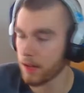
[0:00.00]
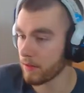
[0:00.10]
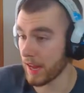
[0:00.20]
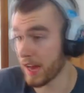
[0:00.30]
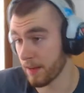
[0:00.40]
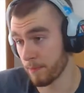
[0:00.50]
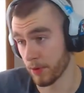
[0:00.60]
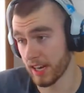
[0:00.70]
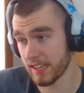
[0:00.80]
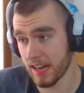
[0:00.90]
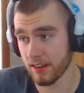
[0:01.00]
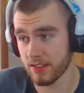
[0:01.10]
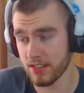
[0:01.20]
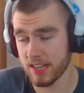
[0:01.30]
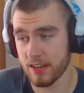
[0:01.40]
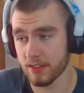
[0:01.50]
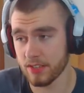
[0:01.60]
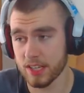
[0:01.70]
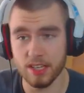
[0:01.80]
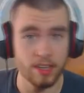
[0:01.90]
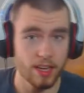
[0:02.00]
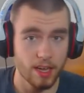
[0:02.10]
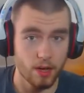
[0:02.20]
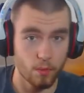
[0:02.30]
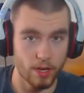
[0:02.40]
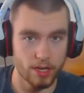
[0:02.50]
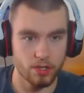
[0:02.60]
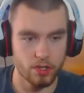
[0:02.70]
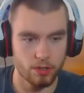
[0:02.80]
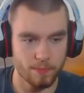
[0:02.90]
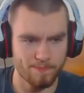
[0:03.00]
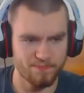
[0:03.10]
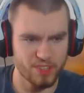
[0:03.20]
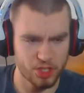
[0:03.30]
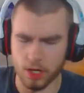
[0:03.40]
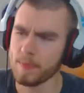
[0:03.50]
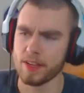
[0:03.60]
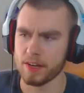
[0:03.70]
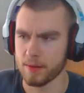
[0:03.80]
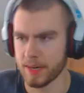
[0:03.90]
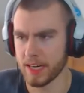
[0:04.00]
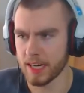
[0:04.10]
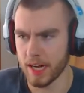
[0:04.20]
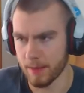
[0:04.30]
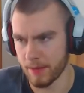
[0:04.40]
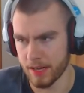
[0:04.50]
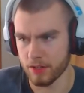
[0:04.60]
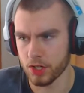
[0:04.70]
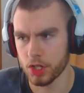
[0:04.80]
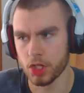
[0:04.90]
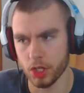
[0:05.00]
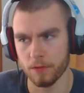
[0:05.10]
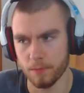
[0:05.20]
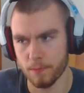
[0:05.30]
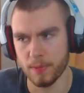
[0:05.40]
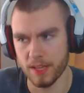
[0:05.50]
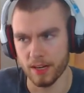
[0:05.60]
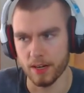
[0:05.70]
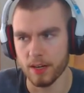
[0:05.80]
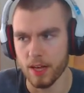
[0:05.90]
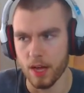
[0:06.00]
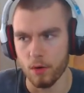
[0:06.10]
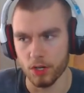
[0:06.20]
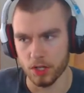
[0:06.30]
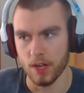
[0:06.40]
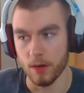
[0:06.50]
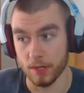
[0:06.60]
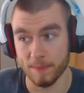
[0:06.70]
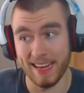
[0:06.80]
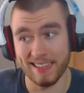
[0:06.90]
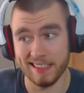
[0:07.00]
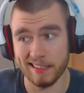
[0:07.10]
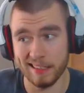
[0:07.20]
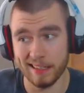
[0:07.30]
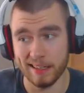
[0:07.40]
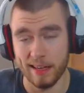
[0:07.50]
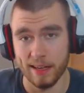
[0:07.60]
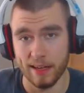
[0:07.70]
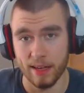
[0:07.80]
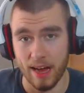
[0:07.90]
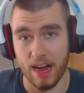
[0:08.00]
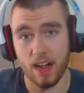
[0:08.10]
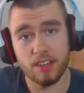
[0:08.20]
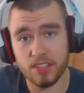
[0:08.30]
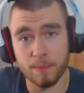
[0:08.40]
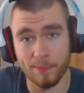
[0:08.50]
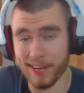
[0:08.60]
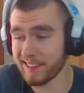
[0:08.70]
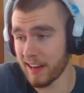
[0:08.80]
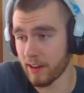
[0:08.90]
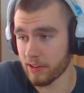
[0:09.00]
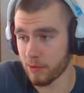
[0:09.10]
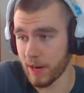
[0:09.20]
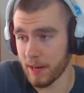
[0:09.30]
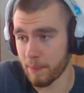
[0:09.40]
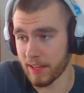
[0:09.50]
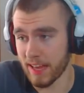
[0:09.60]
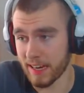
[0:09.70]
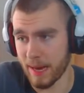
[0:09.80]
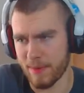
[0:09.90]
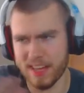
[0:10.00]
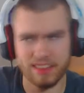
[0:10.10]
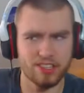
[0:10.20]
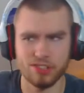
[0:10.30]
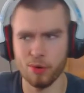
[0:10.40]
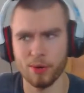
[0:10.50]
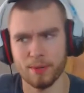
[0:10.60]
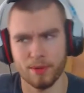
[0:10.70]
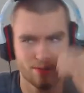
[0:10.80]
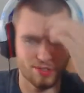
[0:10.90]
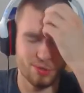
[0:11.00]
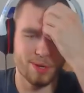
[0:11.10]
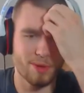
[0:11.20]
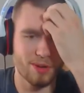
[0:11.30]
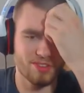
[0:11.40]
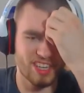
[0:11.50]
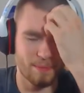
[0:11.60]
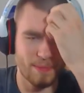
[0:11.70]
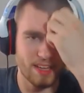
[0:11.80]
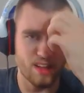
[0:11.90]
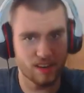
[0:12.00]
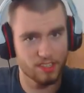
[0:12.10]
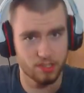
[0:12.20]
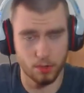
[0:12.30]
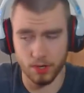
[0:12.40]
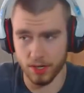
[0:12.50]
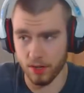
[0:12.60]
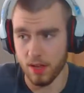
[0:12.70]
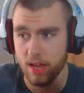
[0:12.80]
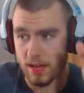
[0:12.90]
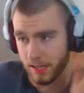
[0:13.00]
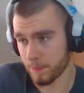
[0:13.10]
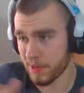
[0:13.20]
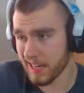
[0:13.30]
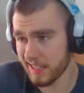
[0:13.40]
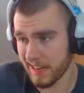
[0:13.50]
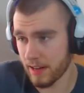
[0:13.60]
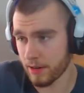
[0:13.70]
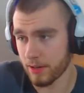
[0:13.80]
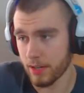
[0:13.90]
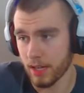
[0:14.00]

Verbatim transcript: They added breakdown as a DLC, which should have been there in the beginning. I admit should have been there, which was basically. Honestly, breakdown is the way to play that game, not the story mode. The story mode is like a big long tutorial because breakdown,